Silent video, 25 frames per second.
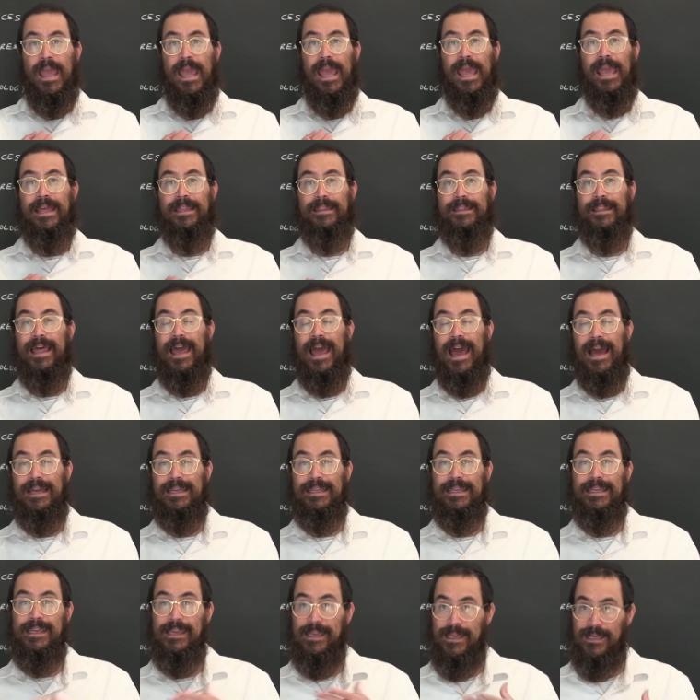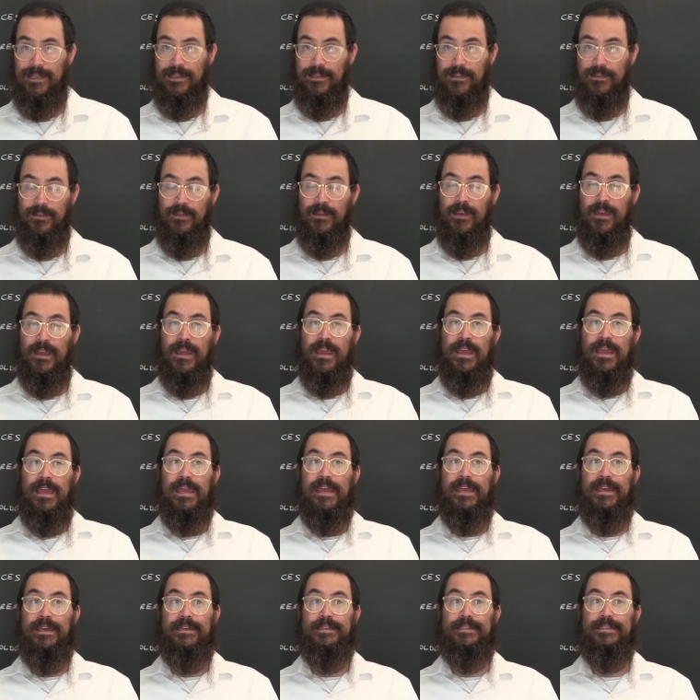And lehagid
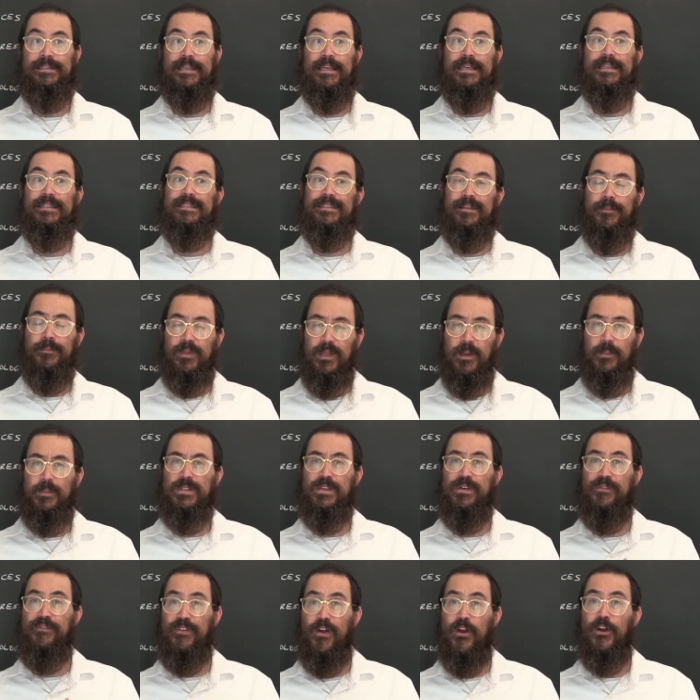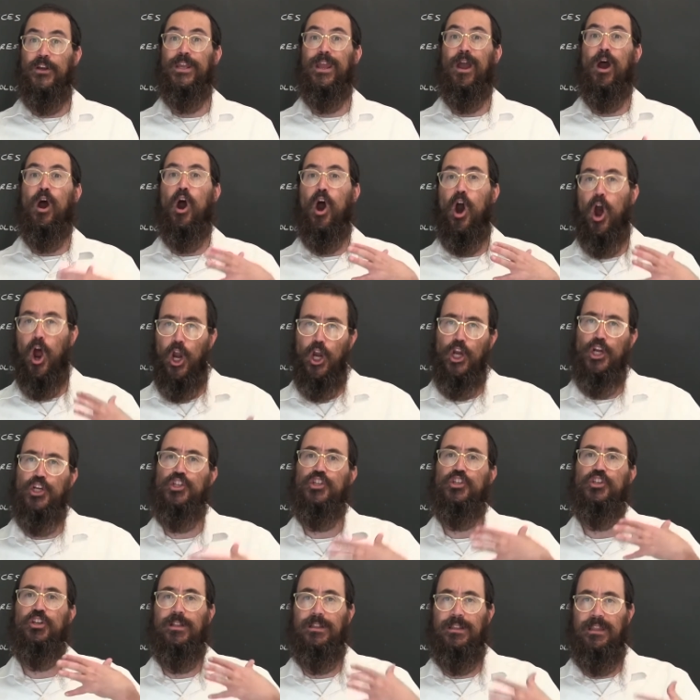is sometimes a very
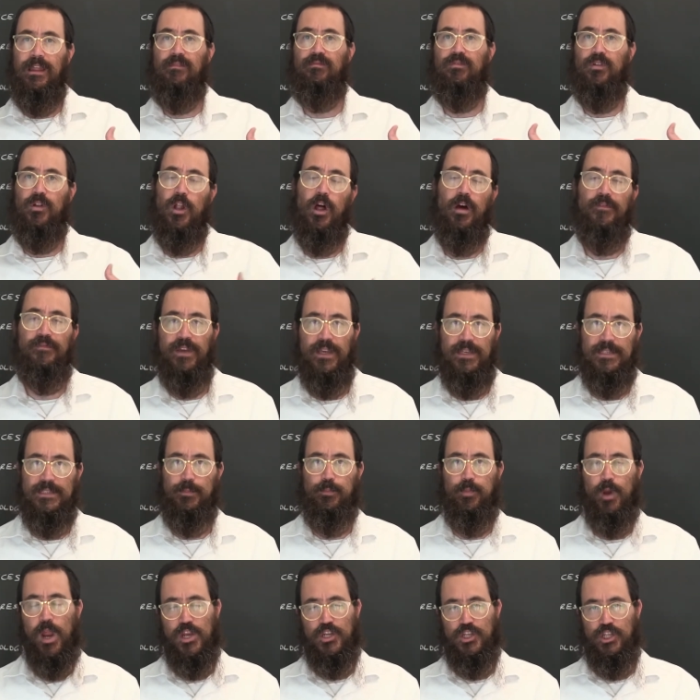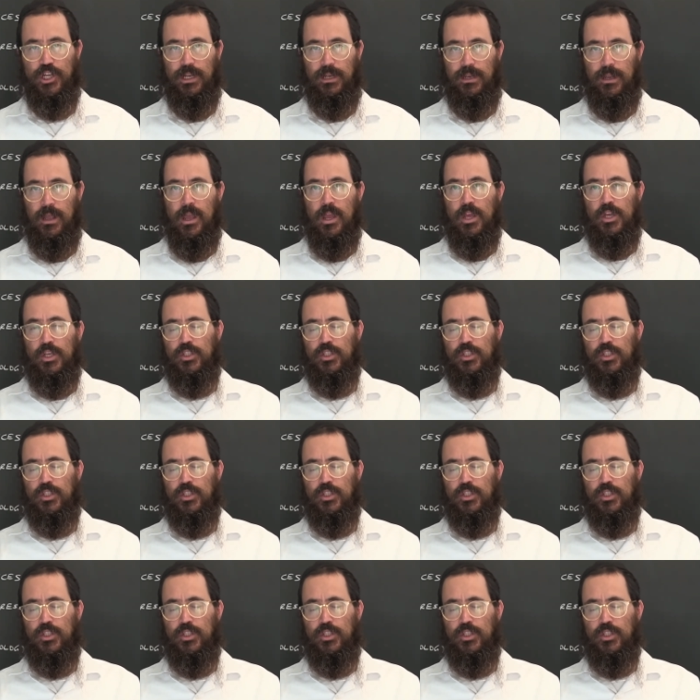harsh level of expression.